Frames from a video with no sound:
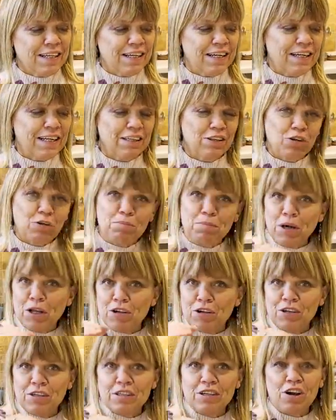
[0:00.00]
a little
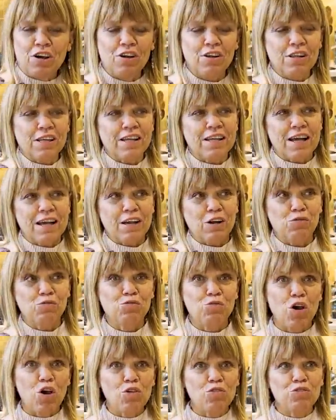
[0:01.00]
butter and garlic on a
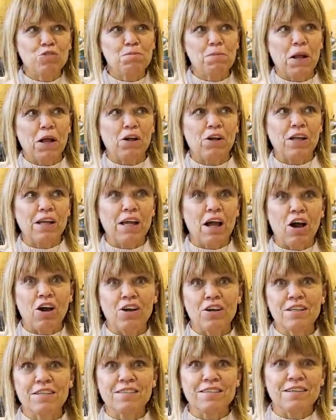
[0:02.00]
rosemary
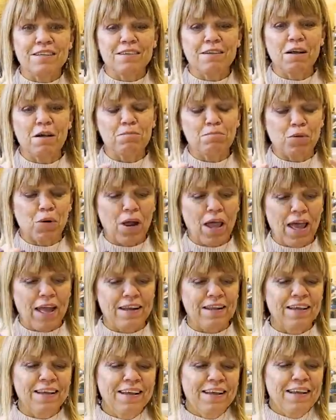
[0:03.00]
artisan bread.